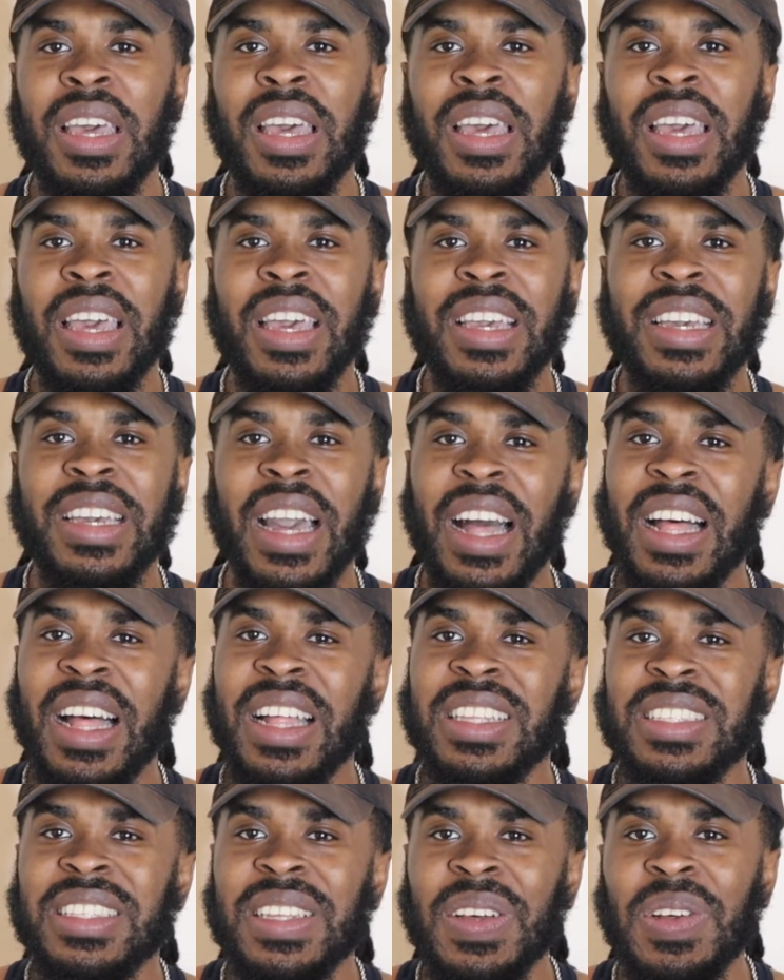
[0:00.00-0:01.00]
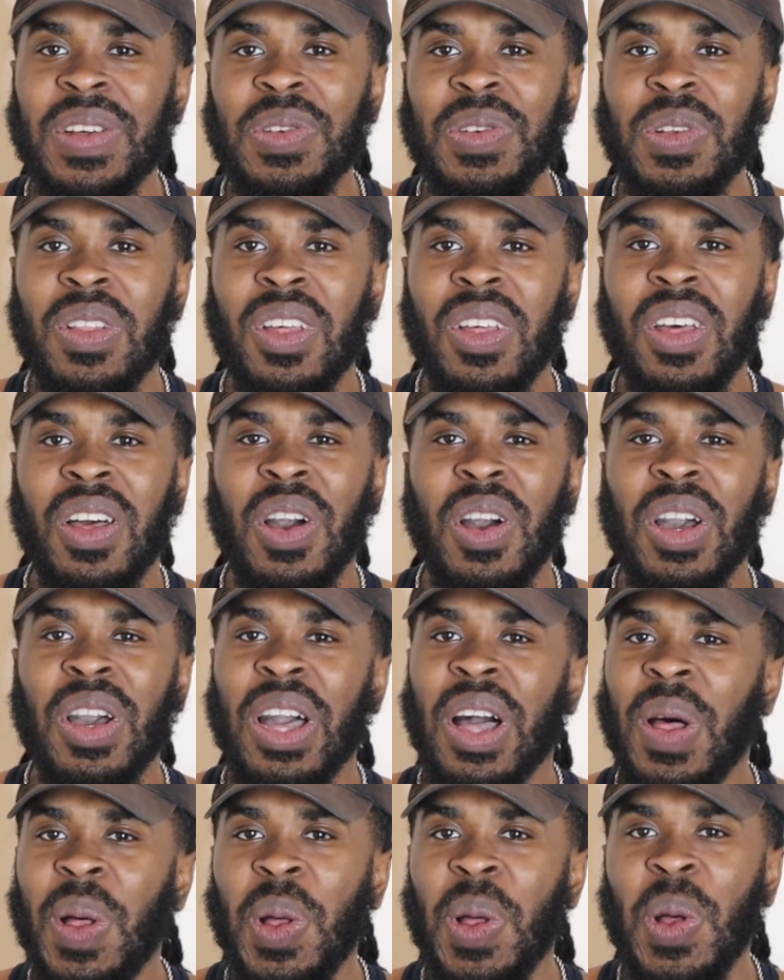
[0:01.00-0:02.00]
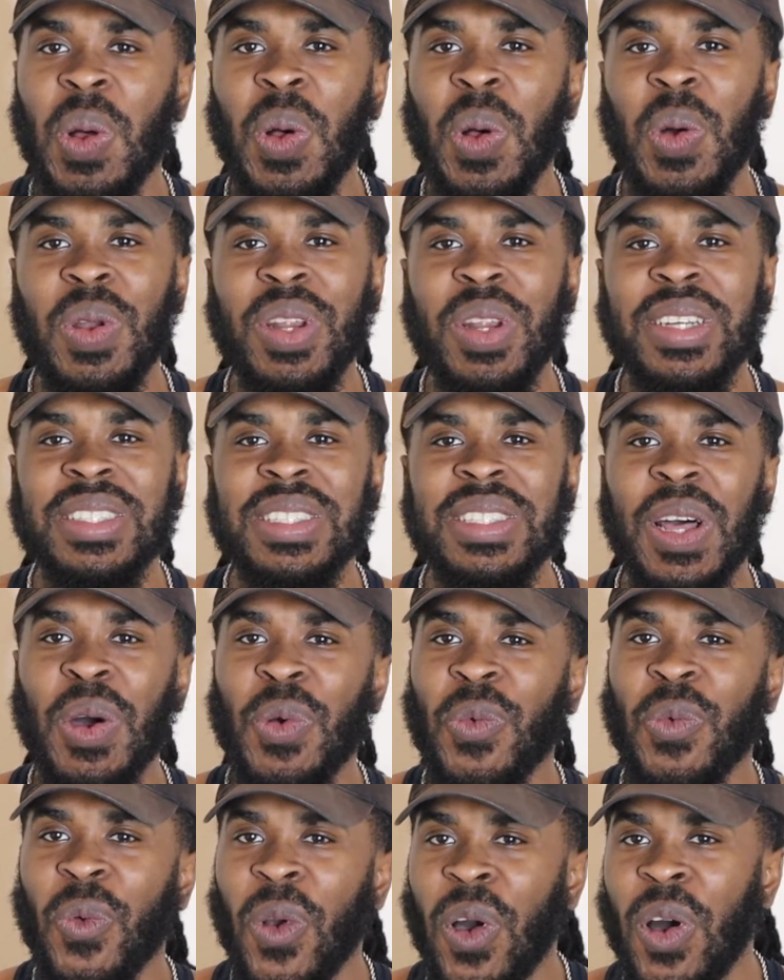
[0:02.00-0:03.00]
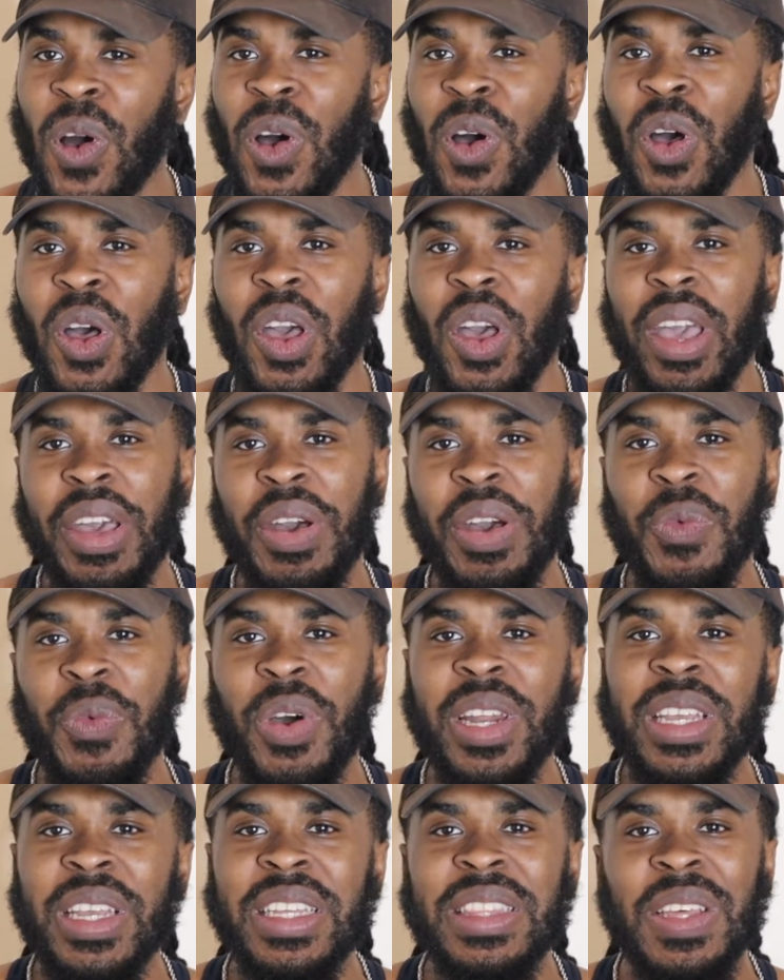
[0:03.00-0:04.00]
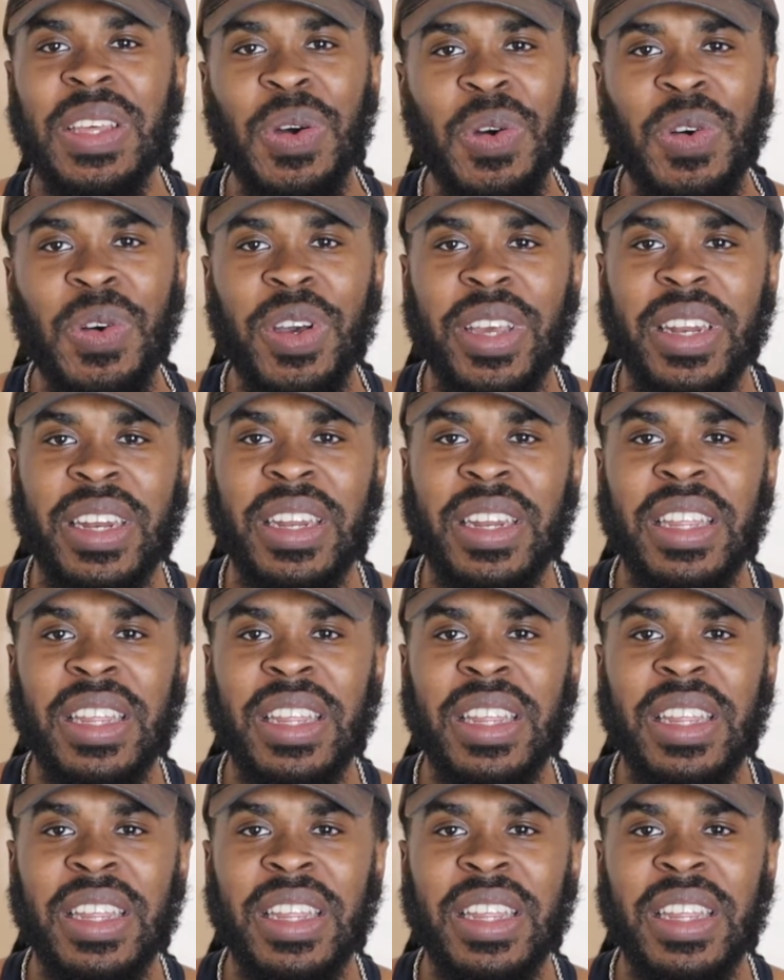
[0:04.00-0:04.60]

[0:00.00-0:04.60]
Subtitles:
got so cold and so raw at what he doing.